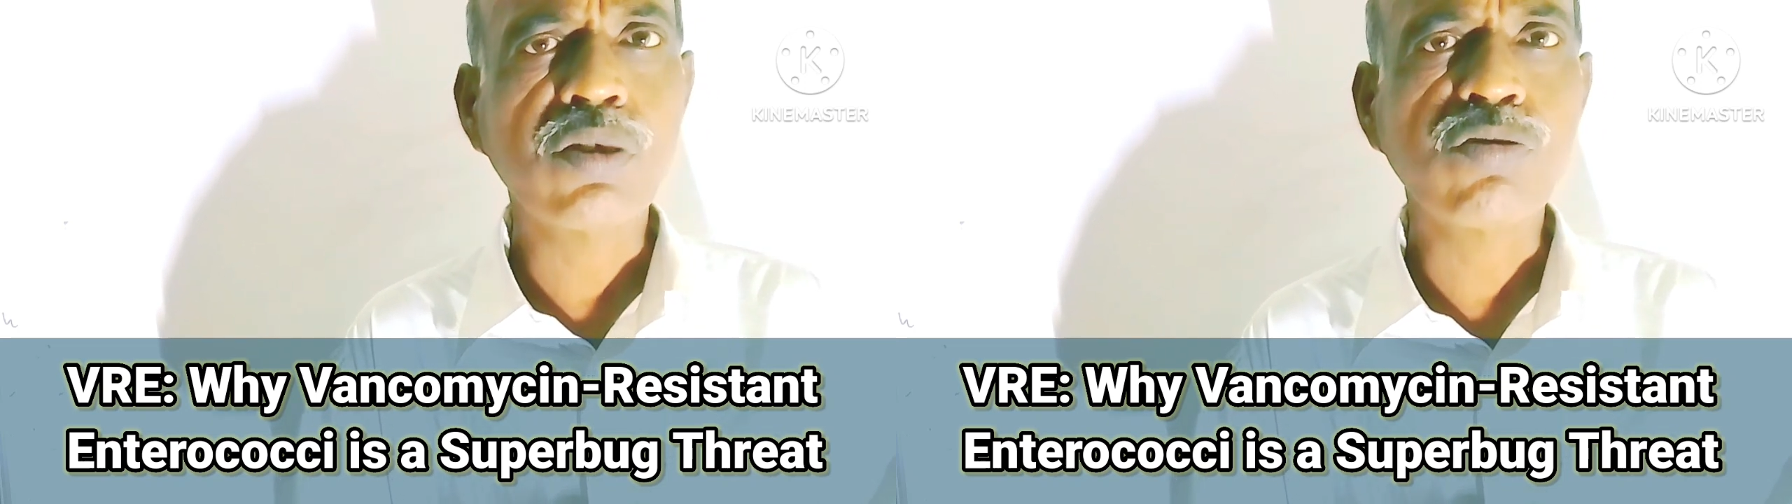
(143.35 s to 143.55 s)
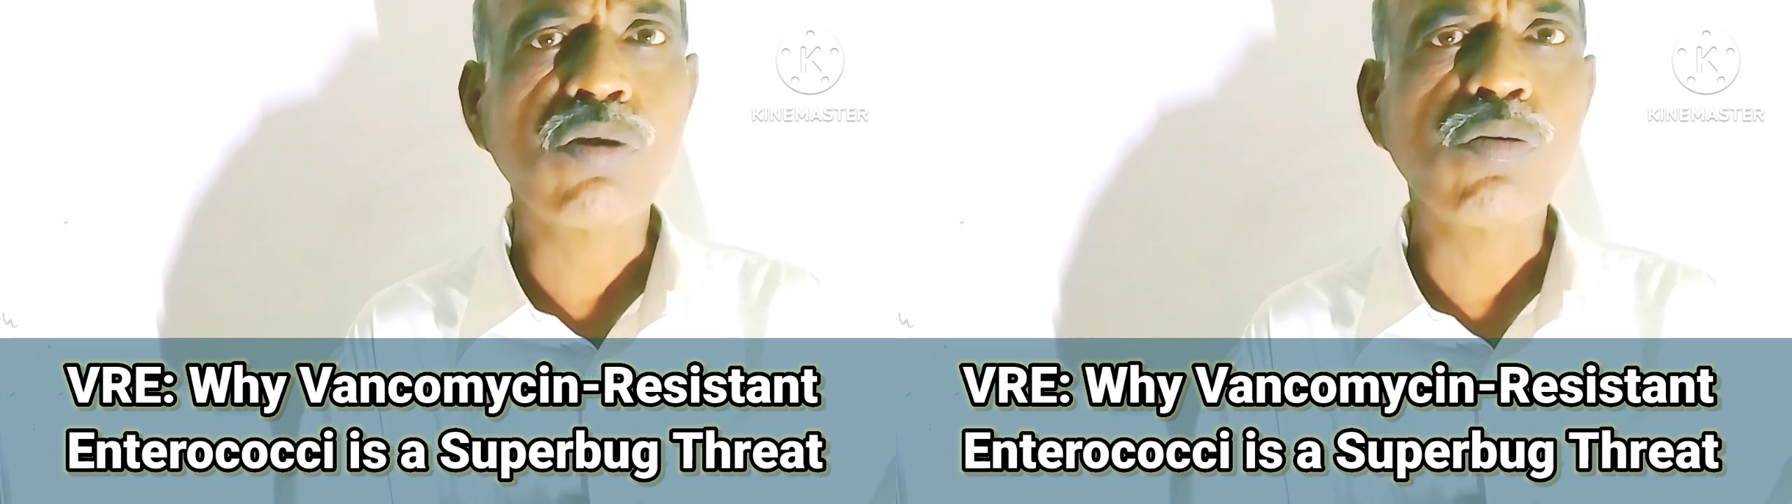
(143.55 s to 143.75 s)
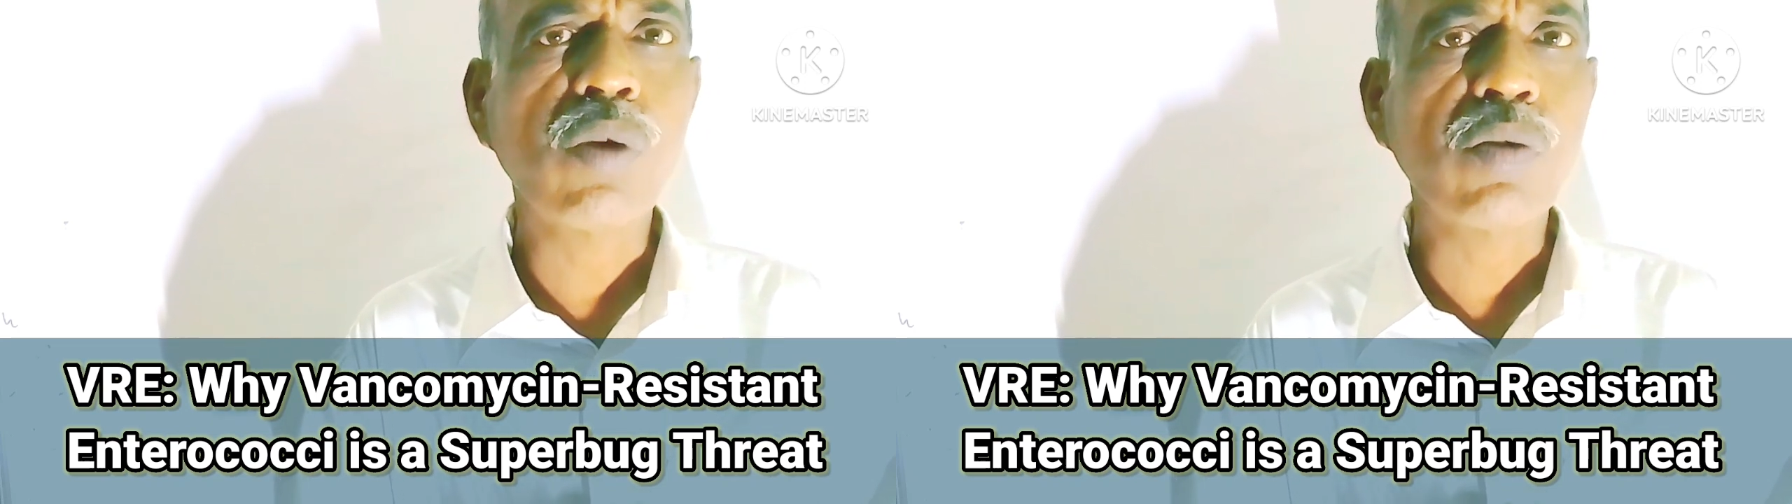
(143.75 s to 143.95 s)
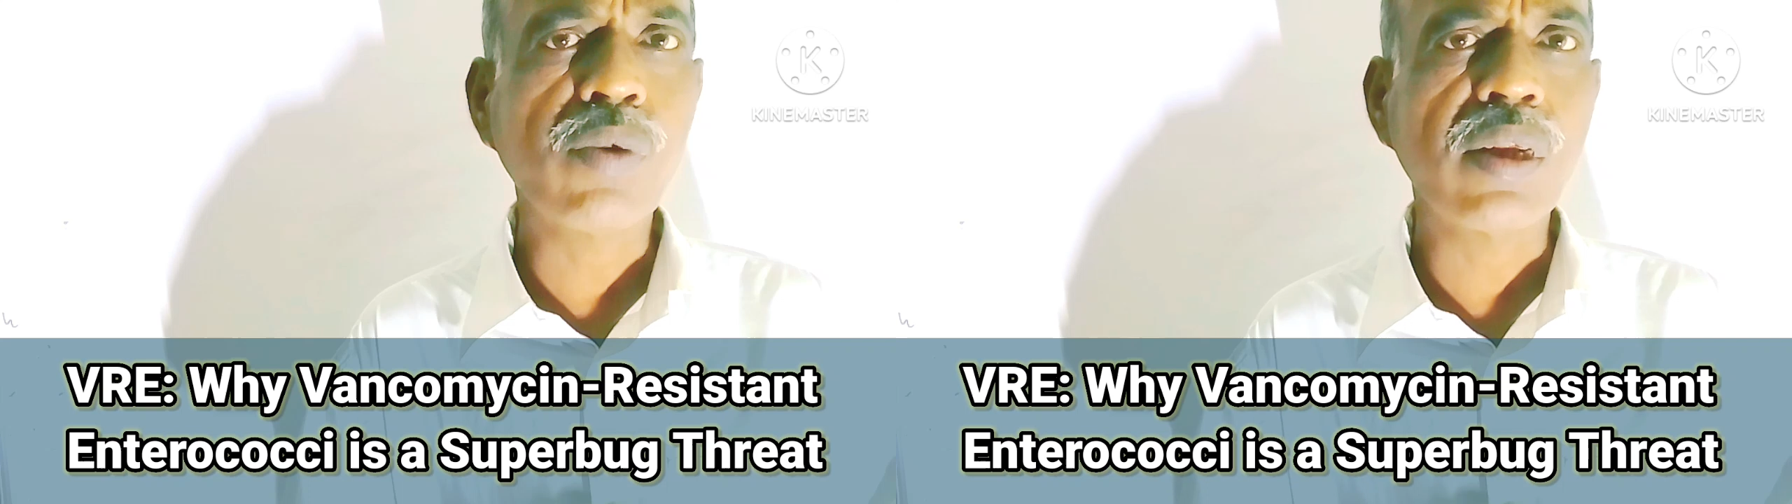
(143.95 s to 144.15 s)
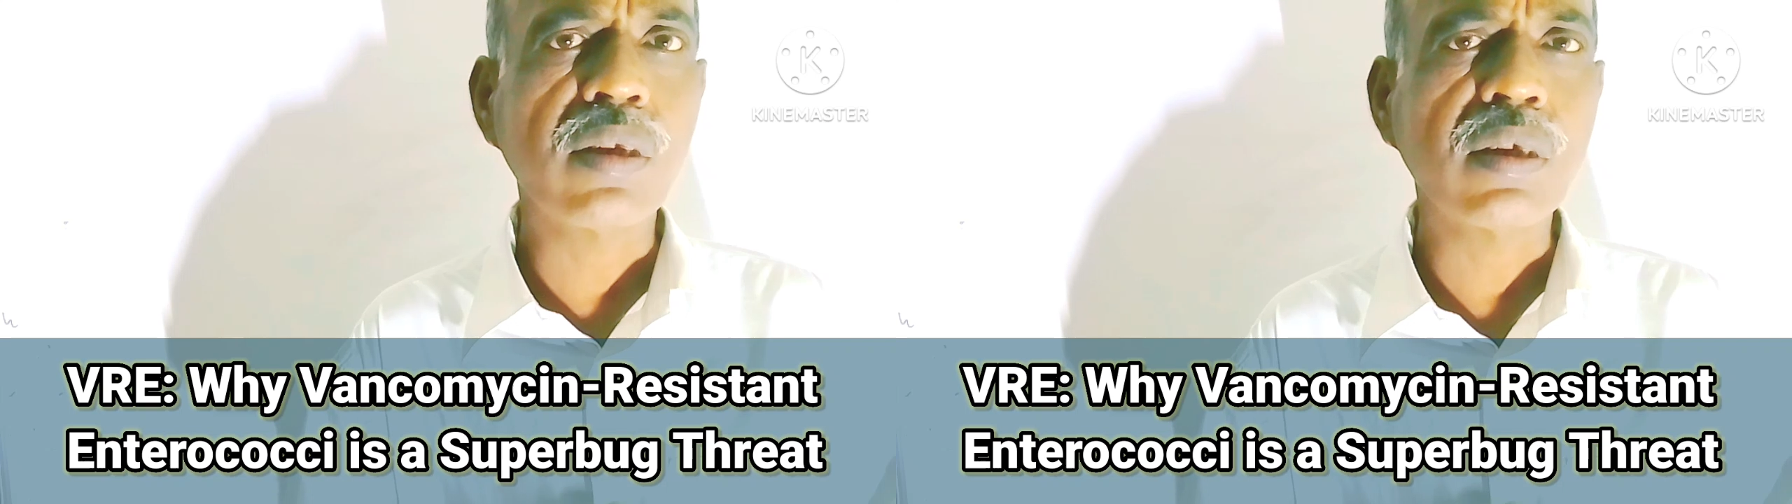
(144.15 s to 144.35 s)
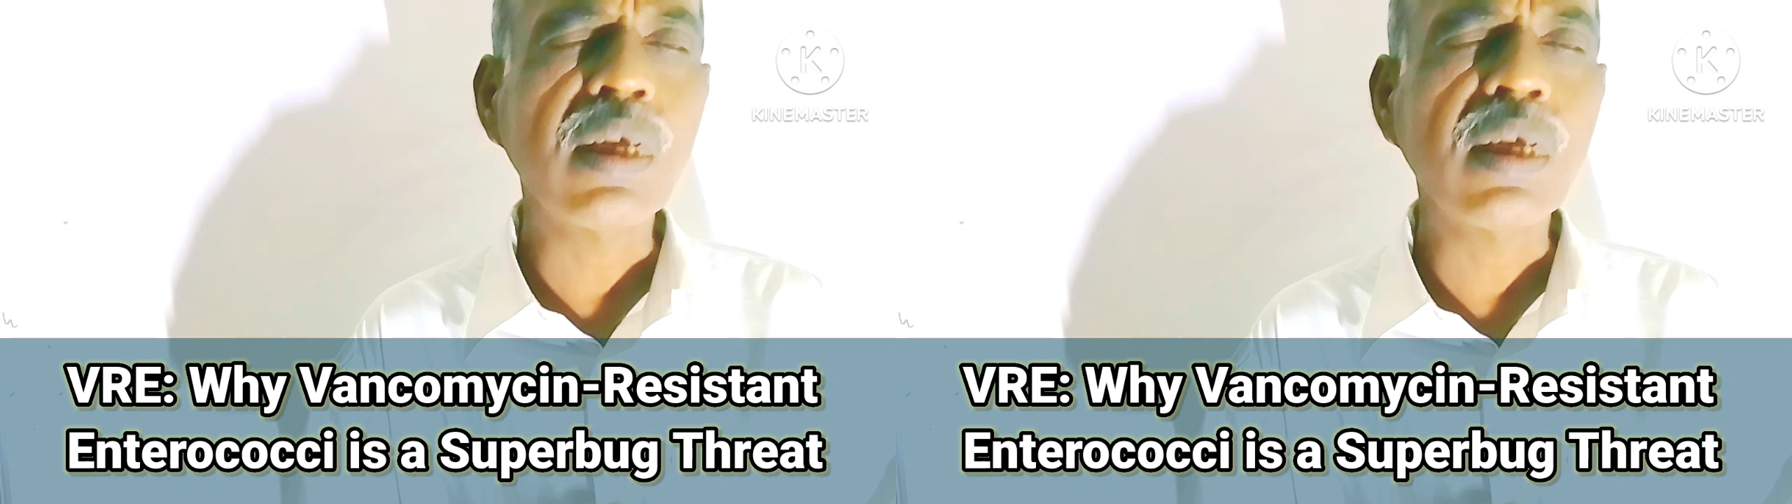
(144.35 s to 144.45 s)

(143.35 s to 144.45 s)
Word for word: does not work well.